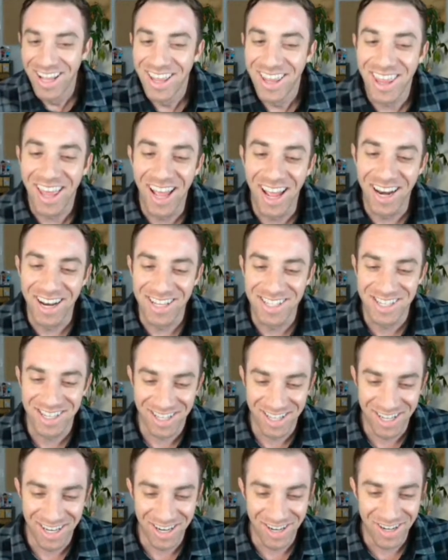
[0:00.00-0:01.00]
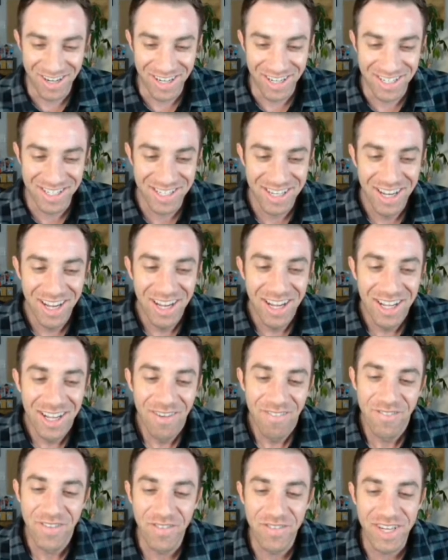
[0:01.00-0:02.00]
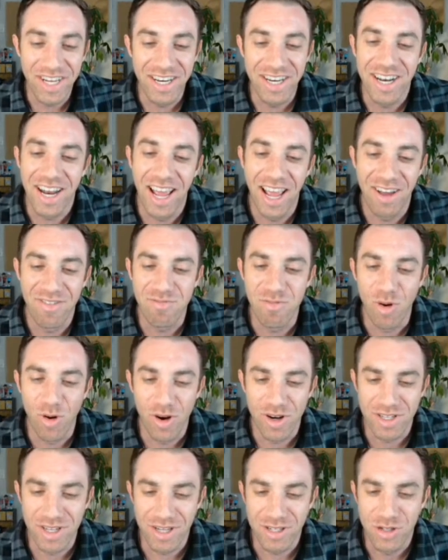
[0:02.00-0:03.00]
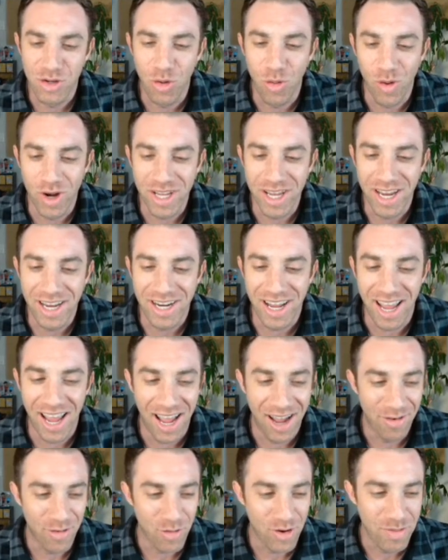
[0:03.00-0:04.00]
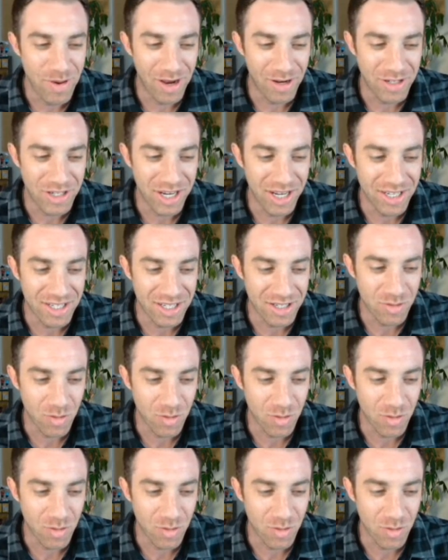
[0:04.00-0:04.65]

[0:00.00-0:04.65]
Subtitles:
That is hilarious. 15.5 boards on 28.5 rebound chances